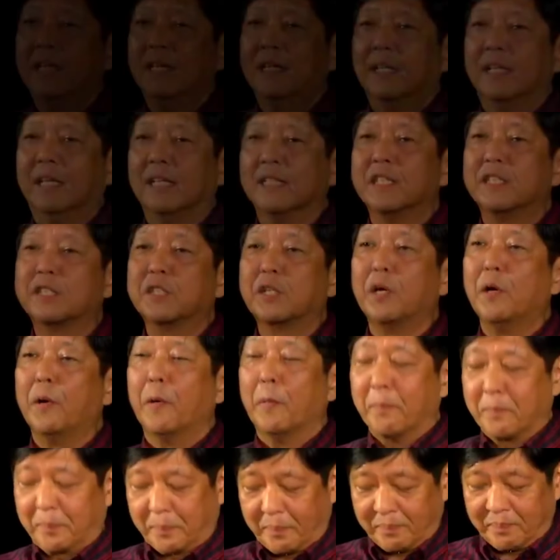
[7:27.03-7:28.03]
And
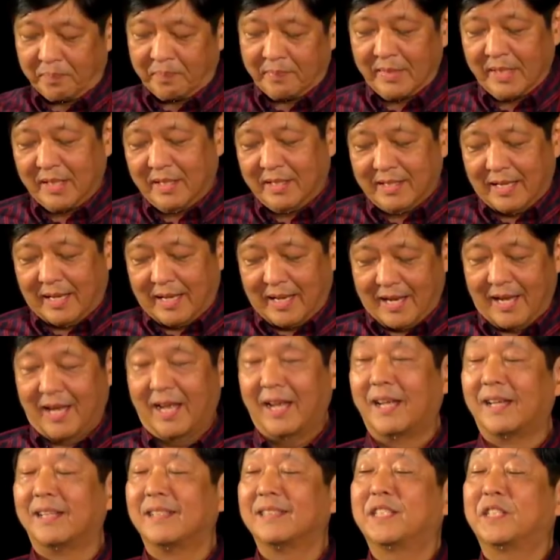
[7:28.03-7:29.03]
so,
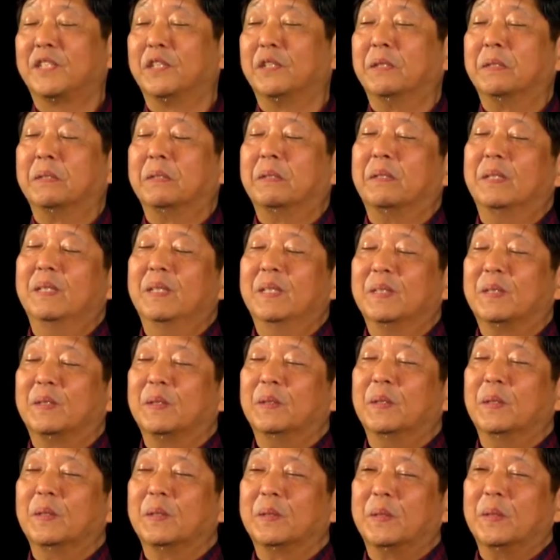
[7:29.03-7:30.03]
as you
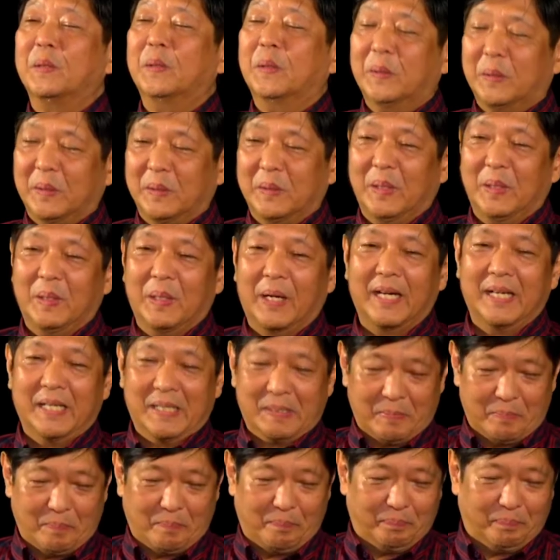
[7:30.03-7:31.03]
to, to,
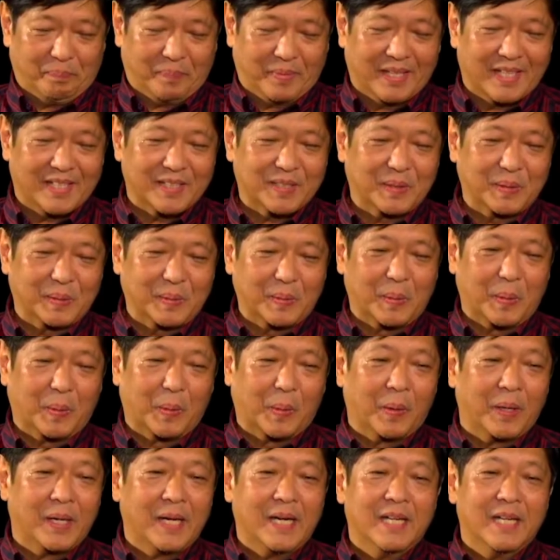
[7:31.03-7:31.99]
uh, to